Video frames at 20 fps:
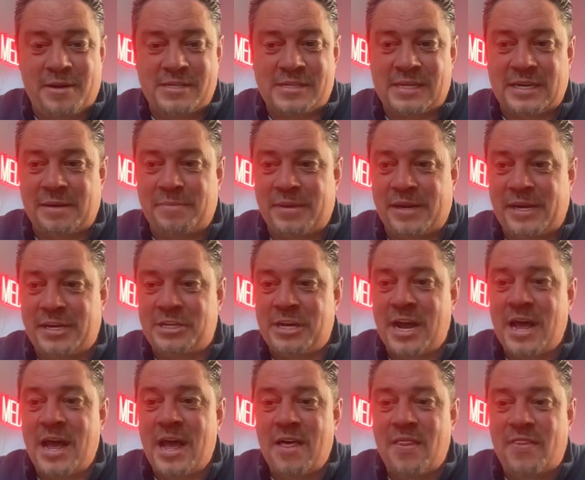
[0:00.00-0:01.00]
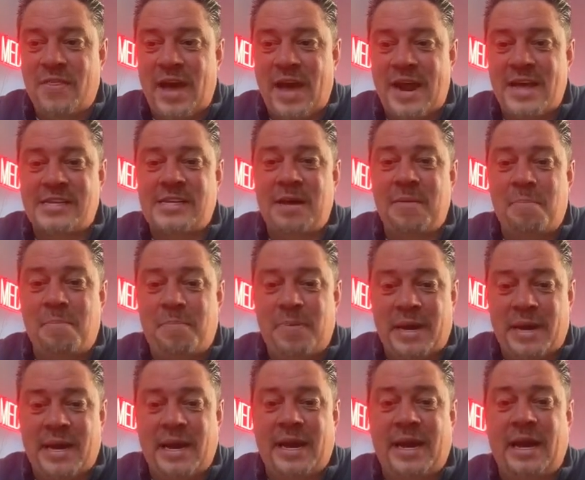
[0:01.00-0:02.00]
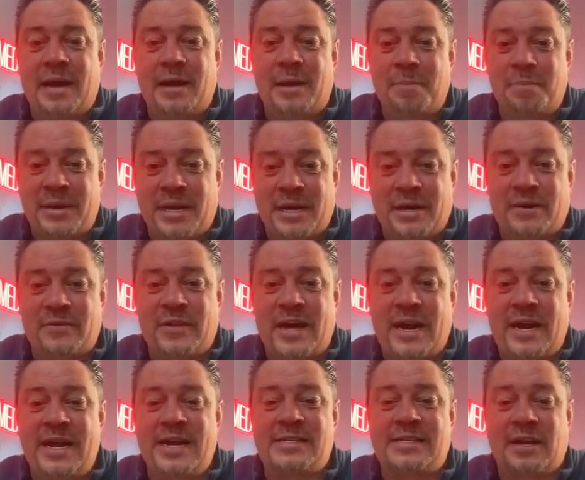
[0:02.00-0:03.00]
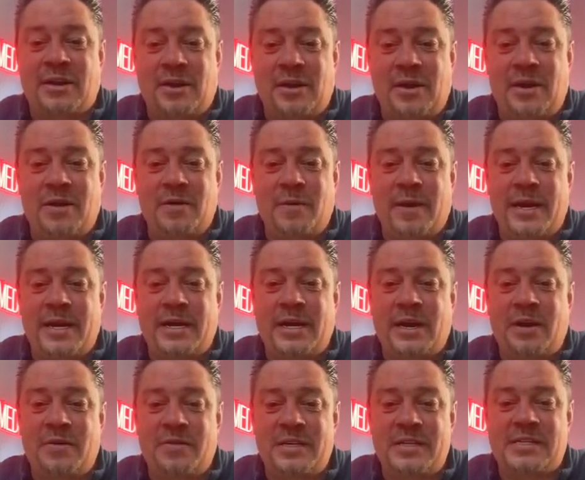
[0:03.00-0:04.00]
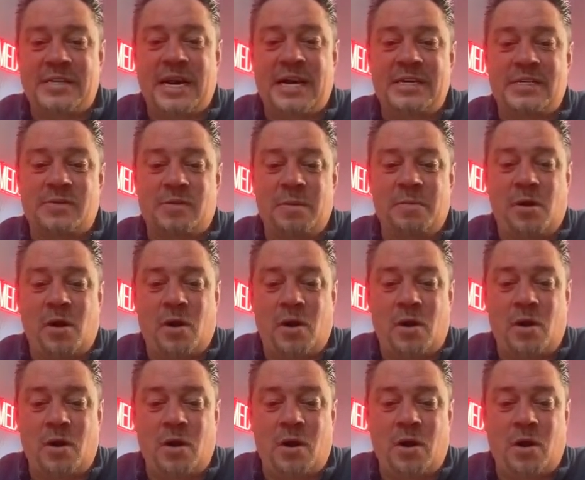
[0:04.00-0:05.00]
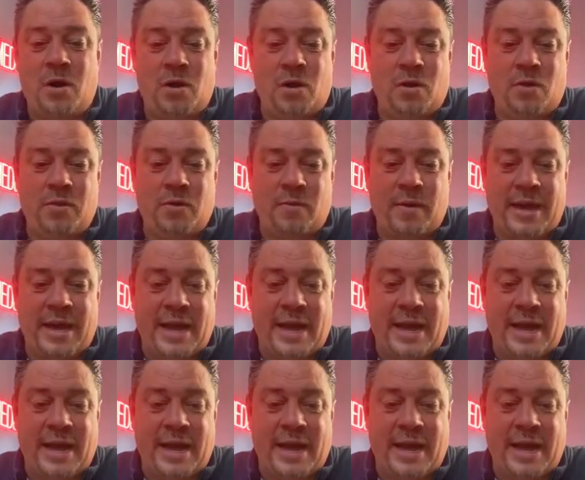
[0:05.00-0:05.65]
City Beach, that is a big pier. That is a long way to go. These guys swim all the way